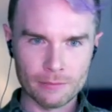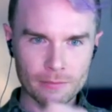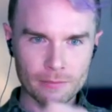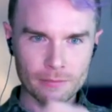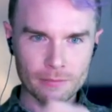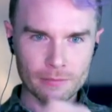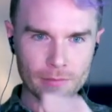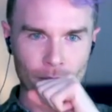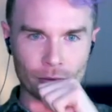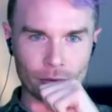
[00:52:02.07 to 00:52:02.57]

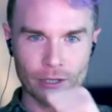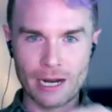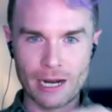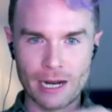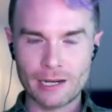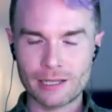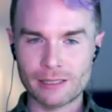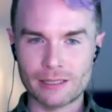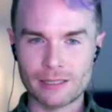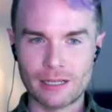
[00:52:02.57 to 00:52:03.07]

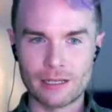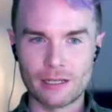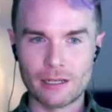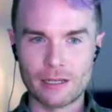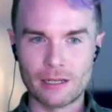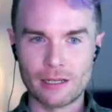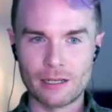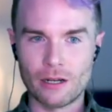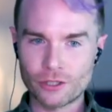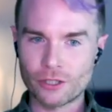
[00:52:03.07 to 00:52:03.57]
Priyanka's done
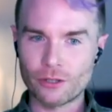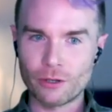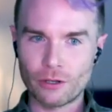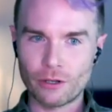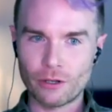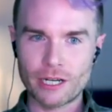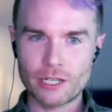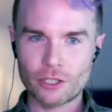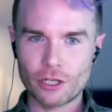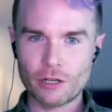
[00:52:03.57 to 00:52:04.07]
also a
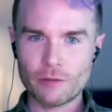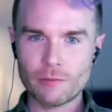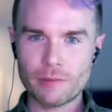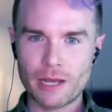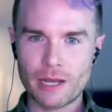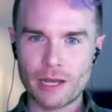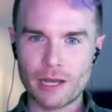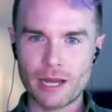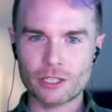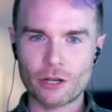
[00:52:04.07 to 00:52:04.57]
great job
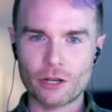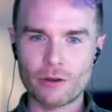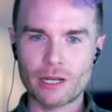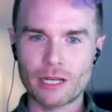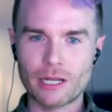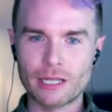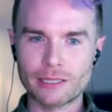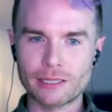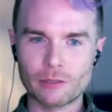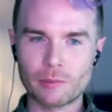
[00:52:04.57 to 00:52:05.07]
at showing a
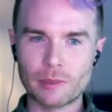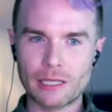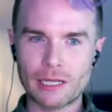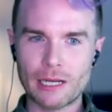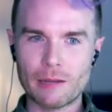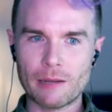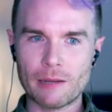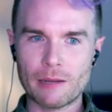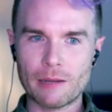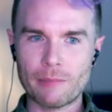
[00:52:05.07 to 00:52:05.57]
little bit
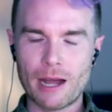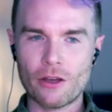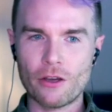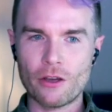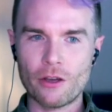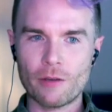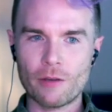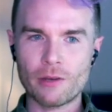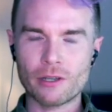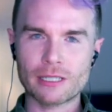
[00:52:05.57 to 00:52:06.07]
about her
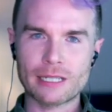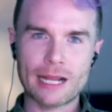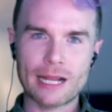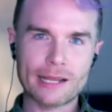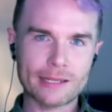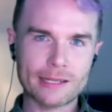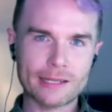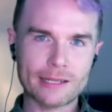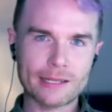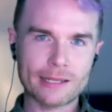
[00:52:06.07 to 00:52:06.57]

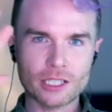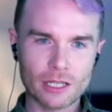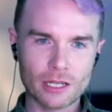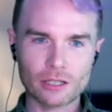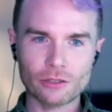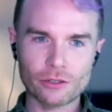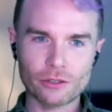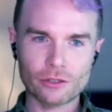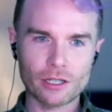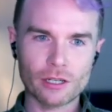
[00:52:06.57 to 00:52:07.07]
personality. She
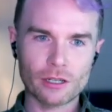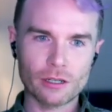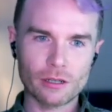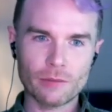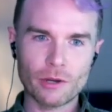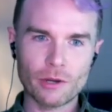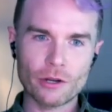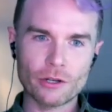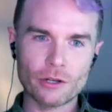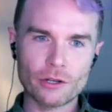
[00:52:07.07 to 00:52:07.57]
included an
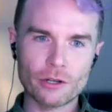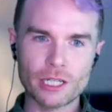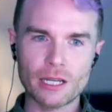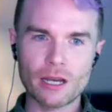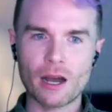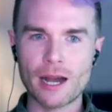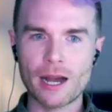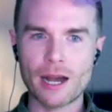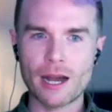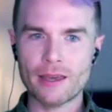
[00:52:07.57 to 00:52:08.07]
emoji.
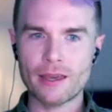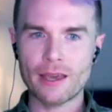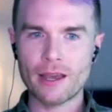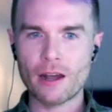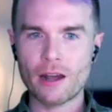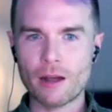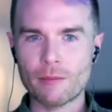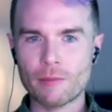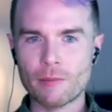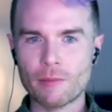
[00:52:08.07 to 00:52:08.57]
Hi there,
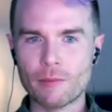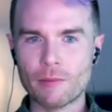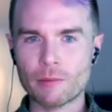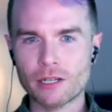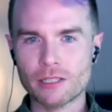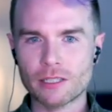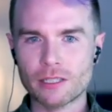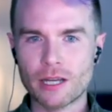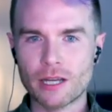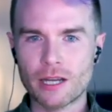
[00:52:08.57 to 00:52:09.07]
I'm a product
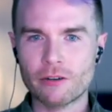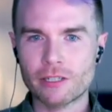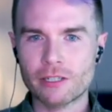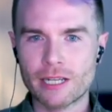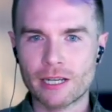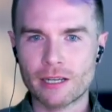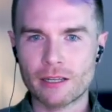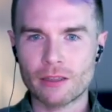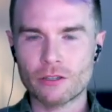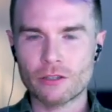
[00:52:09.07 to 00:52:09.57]
designer and
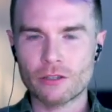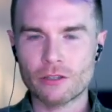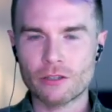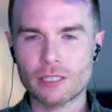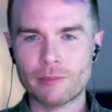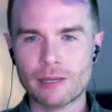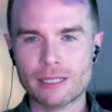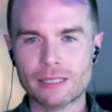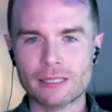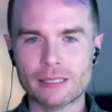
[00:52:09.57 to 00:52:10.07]
tech enthusiast
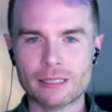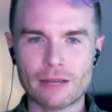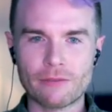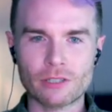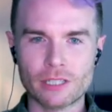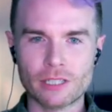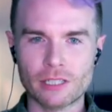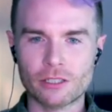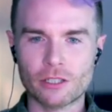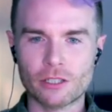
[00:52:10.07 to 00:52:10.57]
based in San
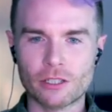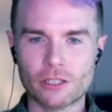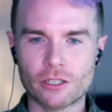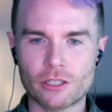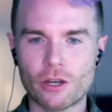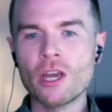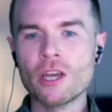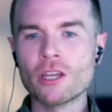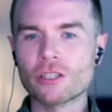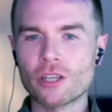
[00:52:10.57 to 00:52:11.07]
Francisco.
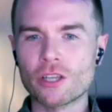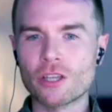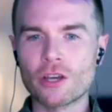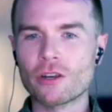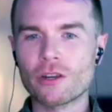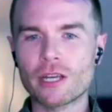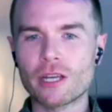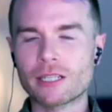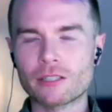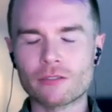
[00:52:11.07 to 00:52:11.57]
So
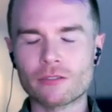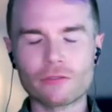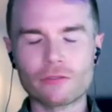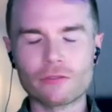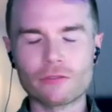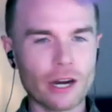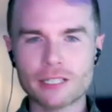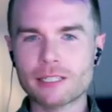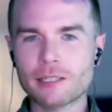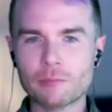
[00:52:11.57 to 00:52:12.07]
it's
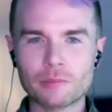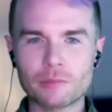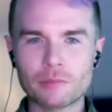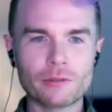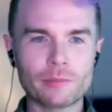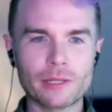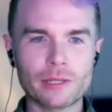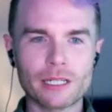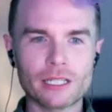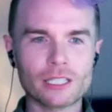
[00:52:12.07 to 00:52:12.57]
very simple,
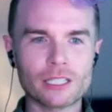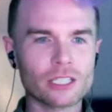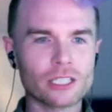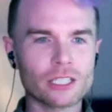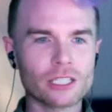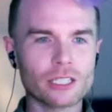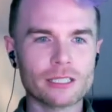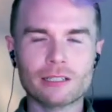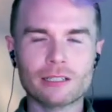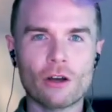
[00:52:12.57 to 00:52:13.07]
but it's
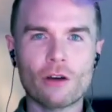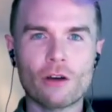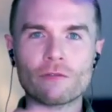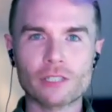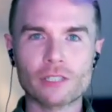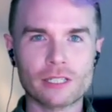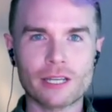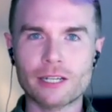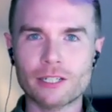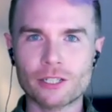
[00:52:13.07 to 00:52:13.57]
just
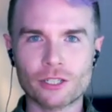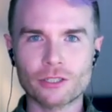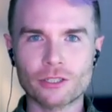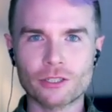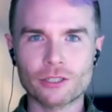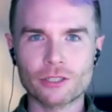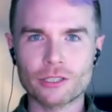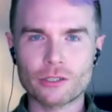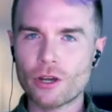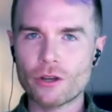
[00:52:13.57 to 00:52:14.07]
conversational
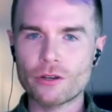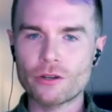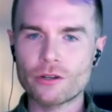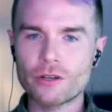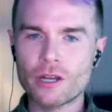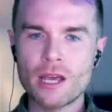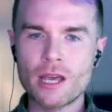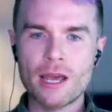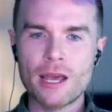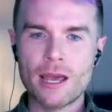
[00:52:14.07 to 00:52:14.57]
in tone.
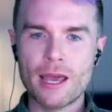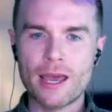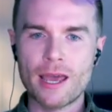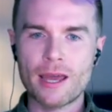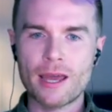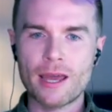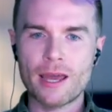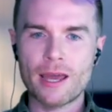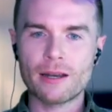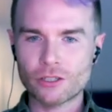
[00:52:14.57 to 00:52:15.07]

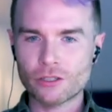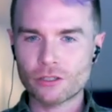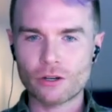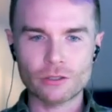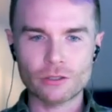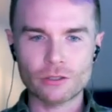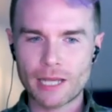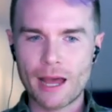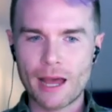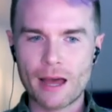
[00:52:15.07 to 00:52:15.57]
And as you scroll
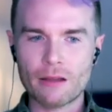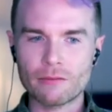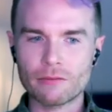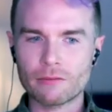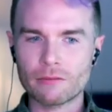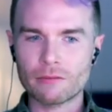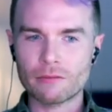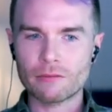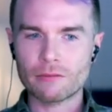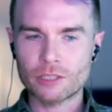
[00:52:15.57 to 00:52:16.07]
down,
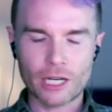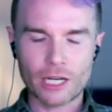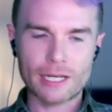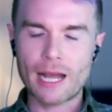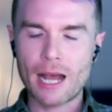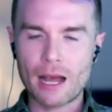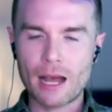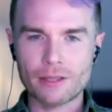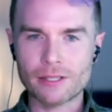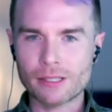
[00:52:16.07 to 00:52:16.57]
check it
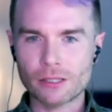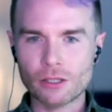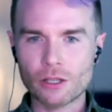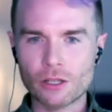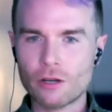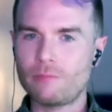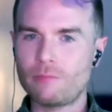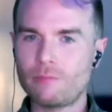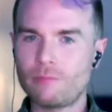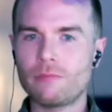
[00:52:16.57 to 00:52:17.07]
out. There's a lot
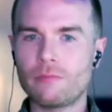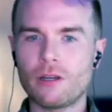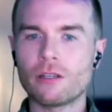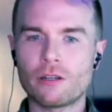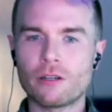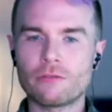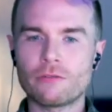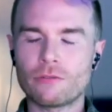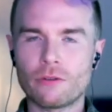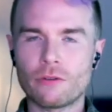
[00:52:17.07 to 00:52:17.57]

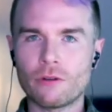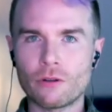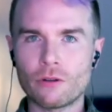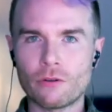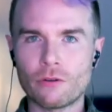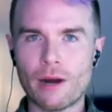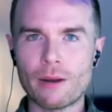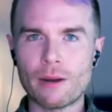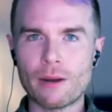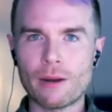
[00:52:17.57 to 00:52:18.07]
of
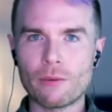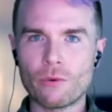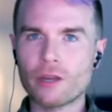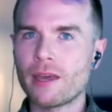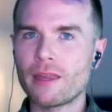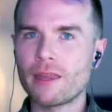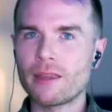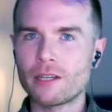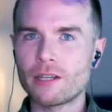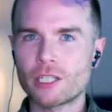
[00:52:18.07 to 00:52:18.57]
great work
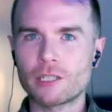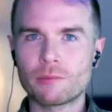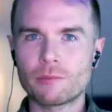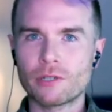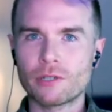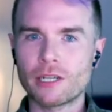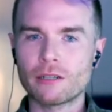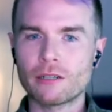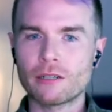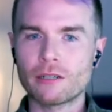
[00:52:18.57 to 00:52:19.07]
there that she's put
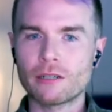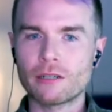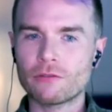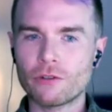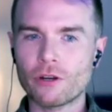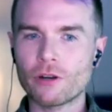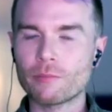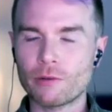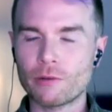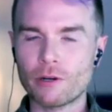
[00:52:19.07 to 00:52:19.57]
in for
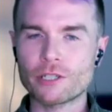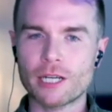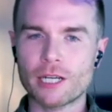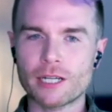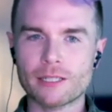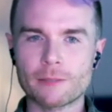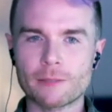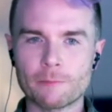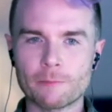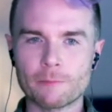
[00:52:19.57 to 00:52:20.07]
her
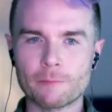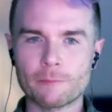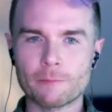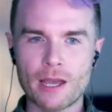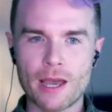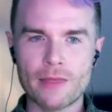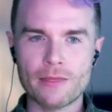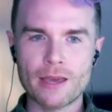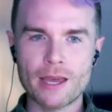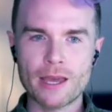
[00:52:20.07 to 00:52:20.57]
projects.
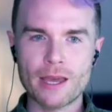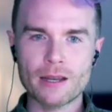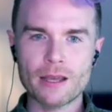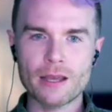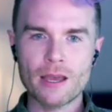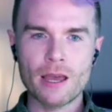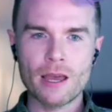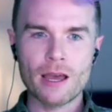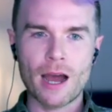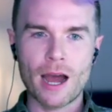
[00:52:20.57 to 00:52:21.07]
And then
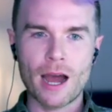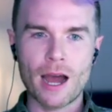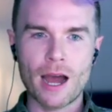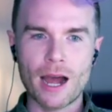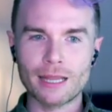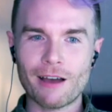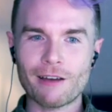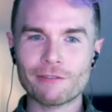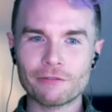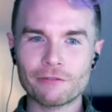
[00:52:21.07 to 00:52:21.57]
I
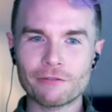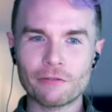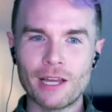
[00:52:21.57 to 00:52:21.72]
love